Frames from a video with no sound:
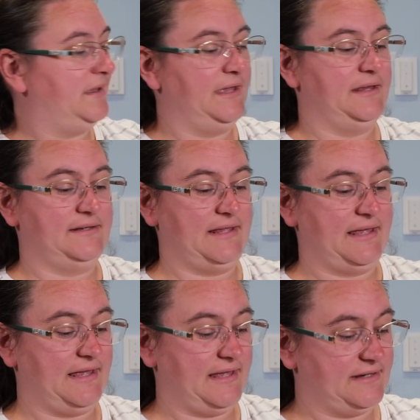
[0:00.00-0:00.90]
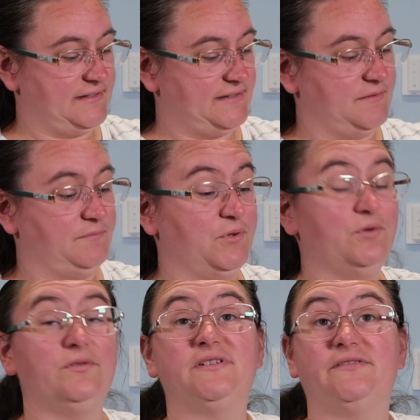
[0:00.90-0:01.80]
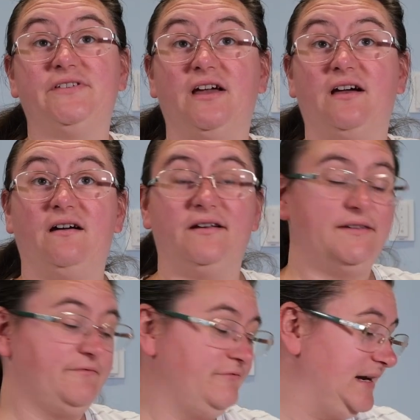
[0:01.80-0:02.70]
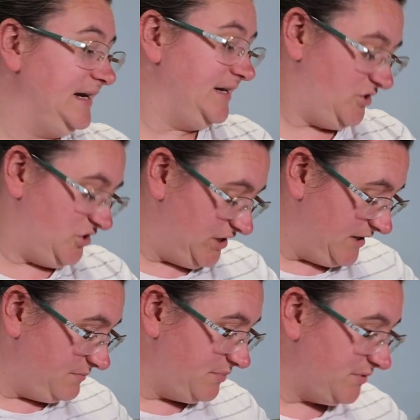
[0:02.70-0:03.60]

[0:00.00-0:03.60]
It had some balls of yarn, really cheap.